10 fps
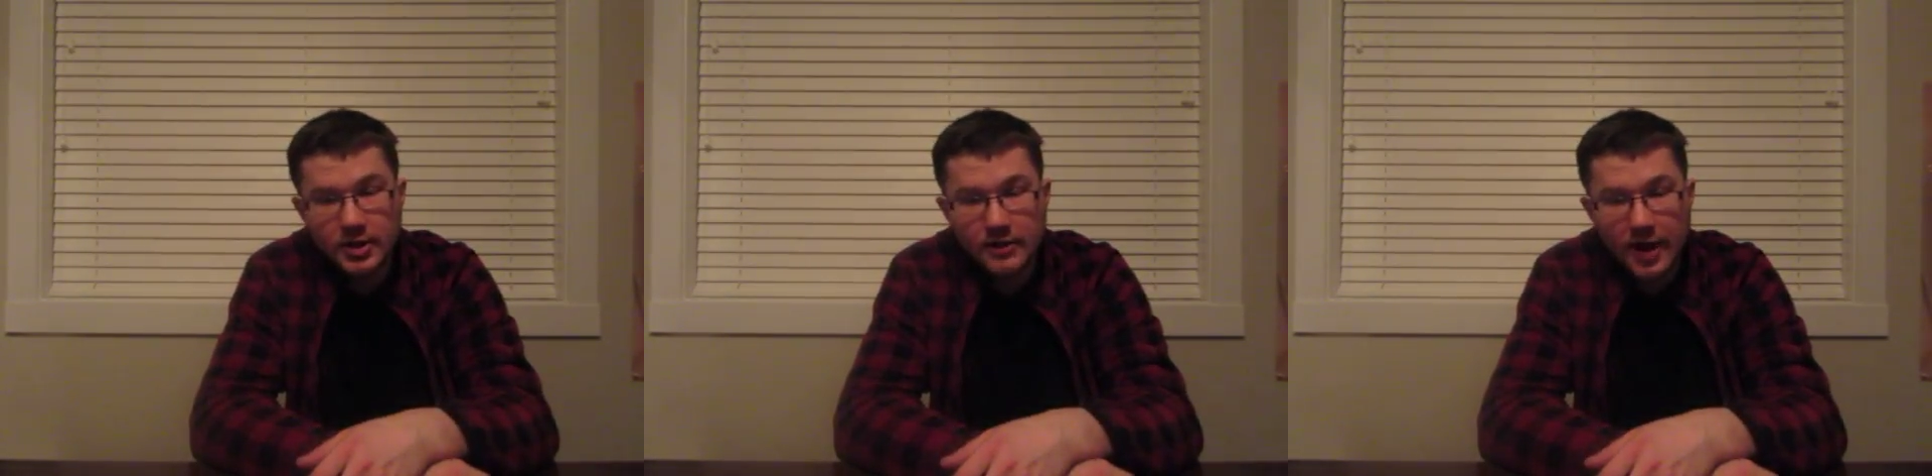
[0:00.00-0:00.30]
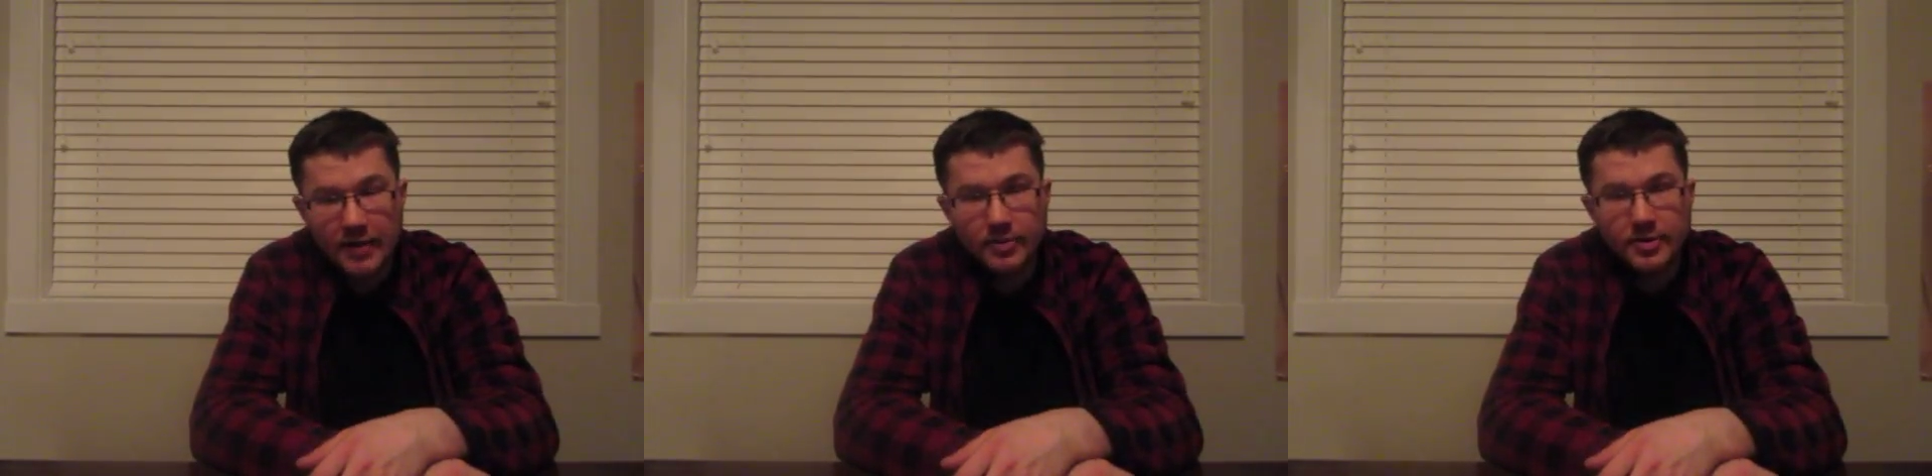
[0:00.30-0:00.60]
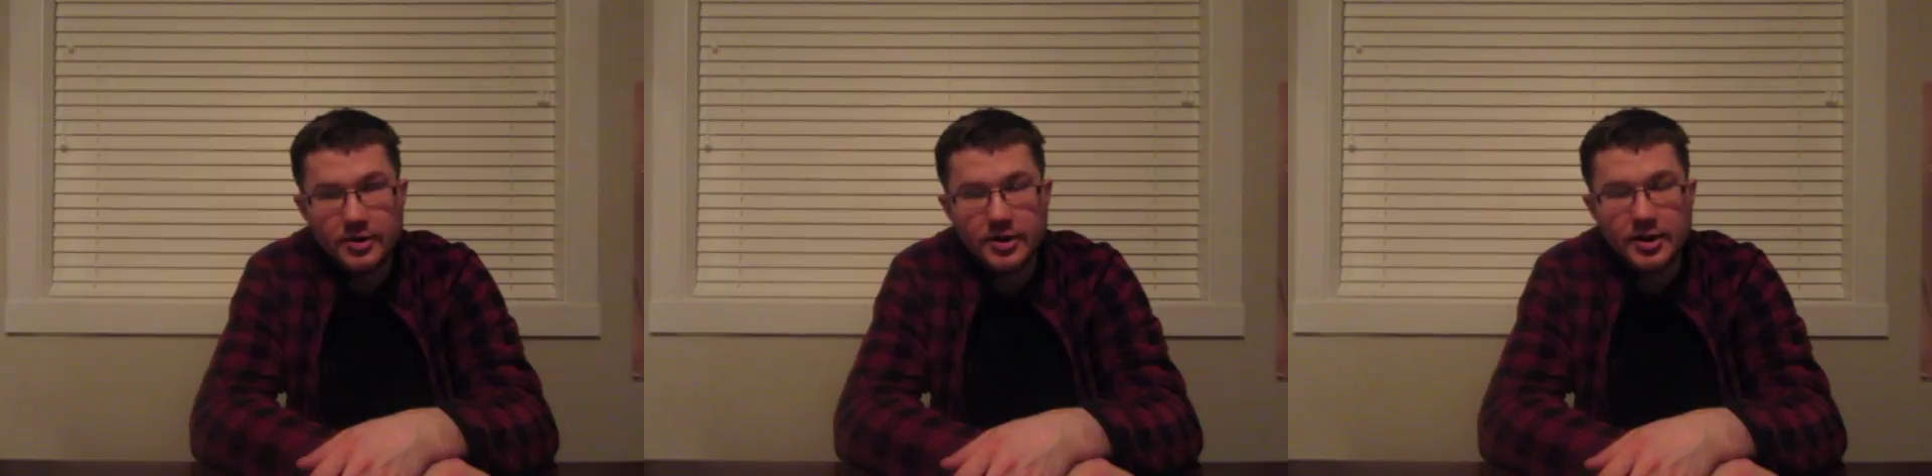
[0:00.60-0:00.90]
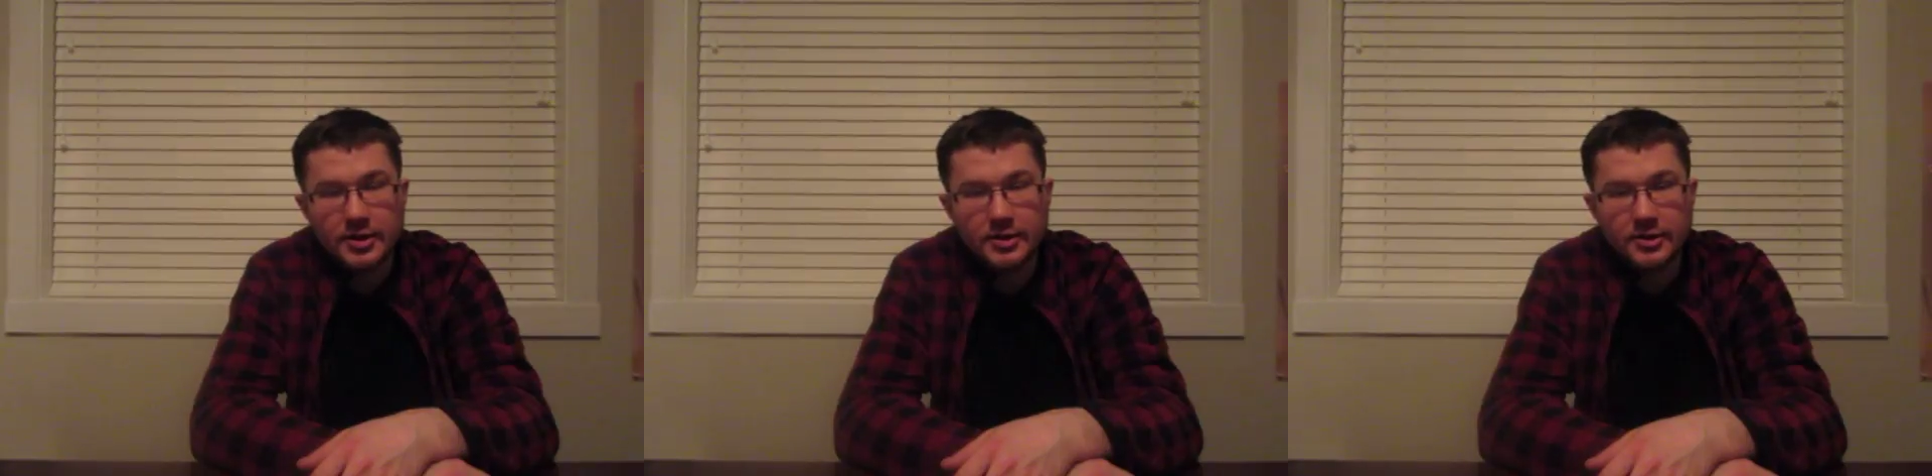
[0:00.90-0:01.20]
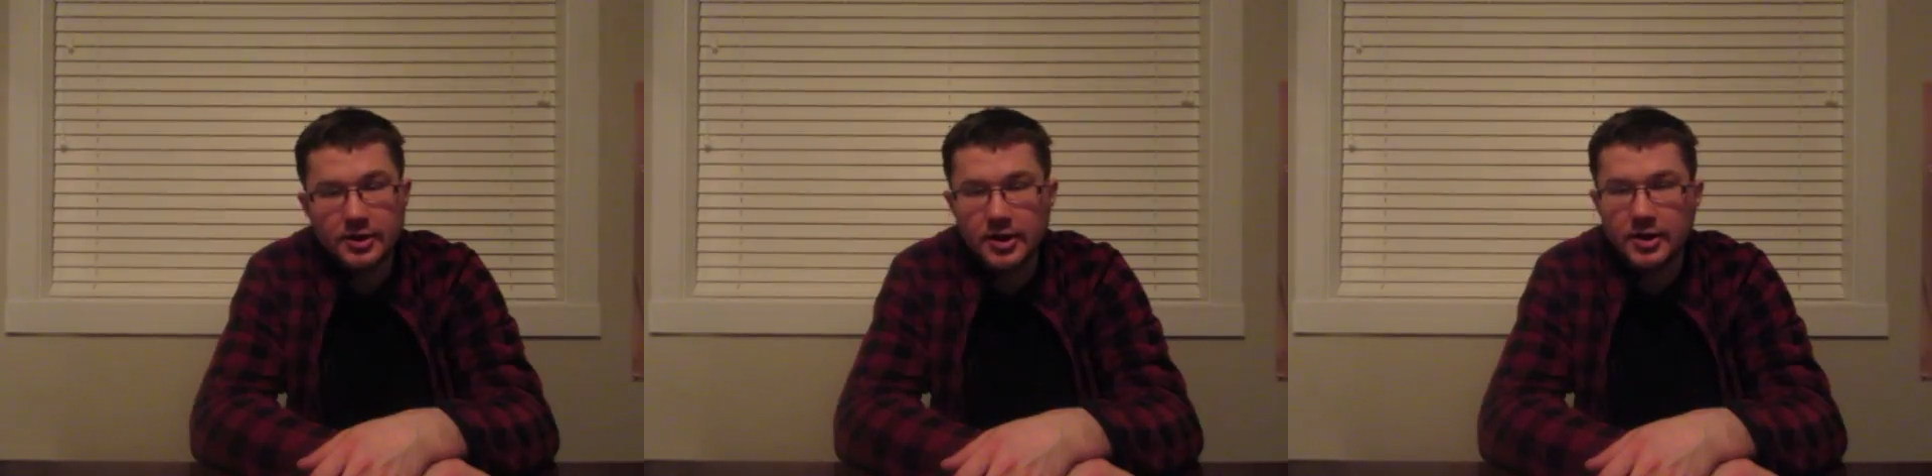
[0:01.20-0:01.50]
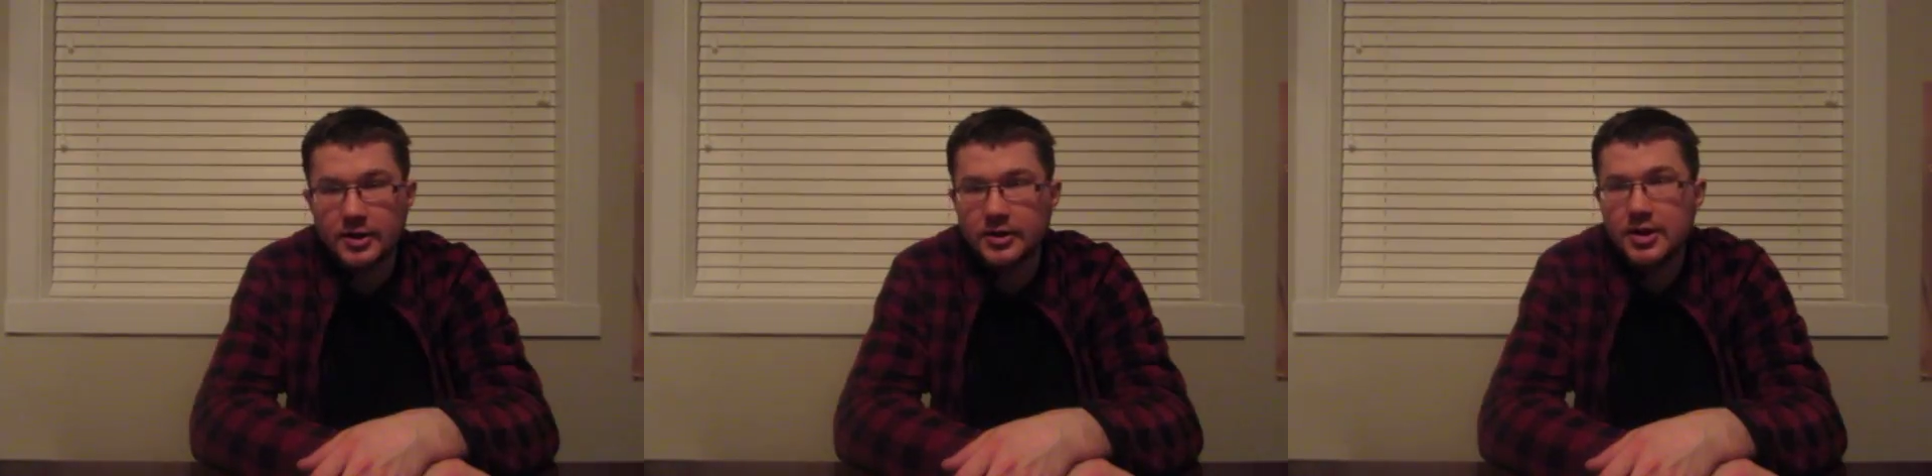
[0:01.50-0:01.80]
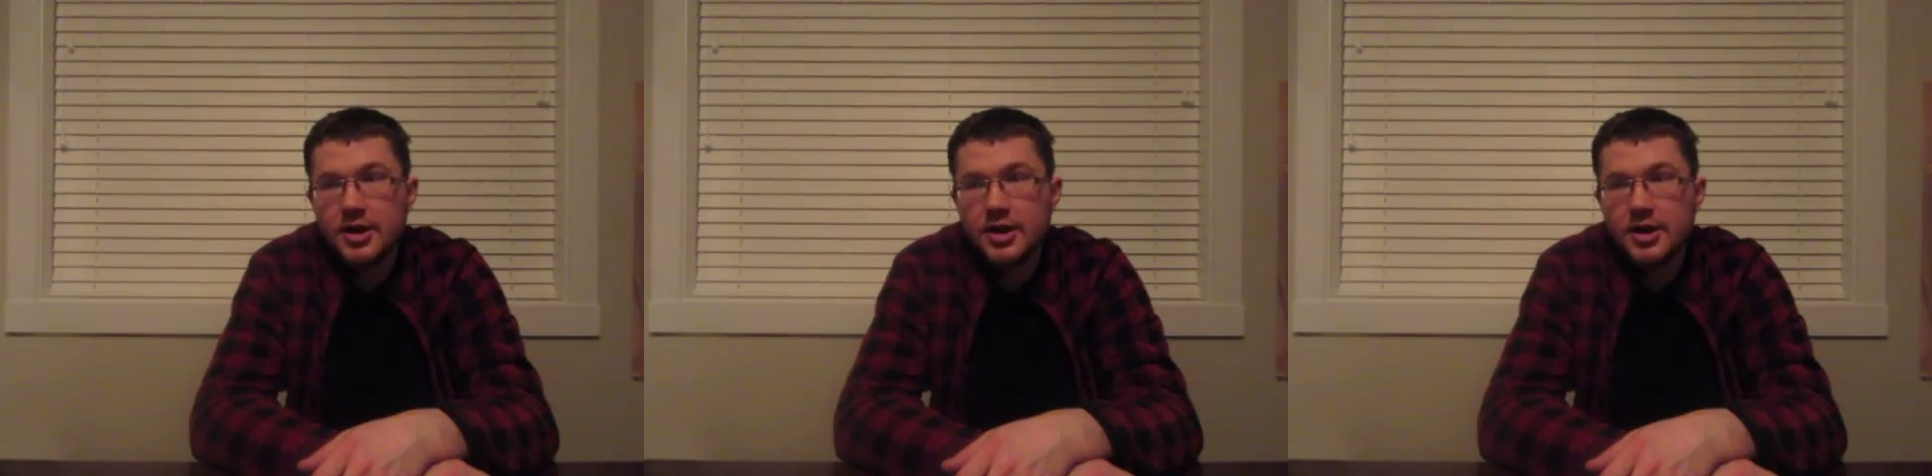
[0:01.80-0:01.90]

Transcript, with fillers: that have happened in uh,